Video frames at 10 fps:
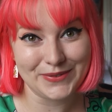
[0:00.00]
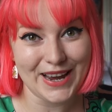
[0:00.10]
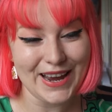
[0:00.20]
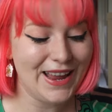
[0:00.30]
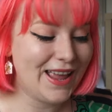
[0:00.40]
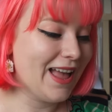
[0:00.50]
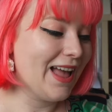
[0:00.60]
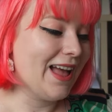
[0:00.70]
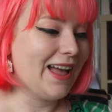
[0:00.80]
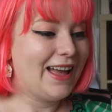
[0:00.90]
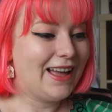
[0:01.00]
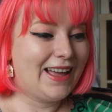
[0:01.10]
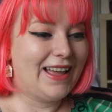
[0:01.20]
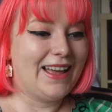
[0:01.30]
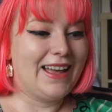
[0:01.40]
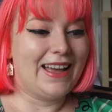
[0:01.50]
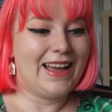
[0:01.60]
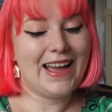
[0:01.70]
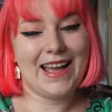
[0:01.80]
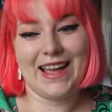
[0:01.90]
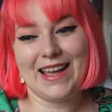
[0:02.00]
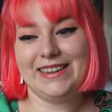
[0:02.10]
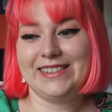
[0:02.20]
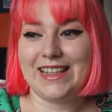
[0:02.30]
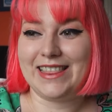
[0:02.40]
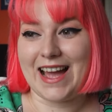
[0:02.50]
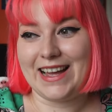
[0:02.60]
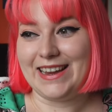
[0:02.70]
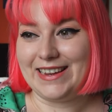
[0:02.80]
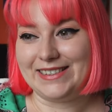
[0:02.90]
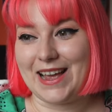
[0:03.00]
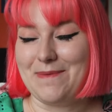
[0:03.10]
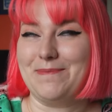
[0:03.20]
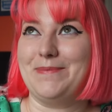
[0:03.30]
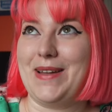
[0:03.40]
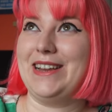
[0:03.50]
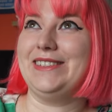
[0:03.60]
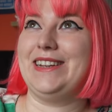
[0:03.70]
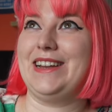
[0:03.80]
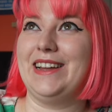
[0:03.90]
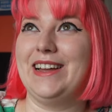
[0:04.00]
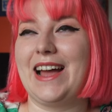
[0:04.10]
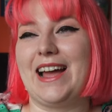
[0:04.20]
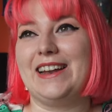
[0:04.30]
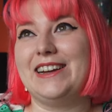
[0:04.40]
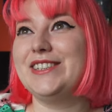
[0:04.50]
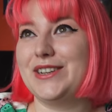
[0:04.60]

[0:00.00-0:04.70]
me. And that is amazing. And I don't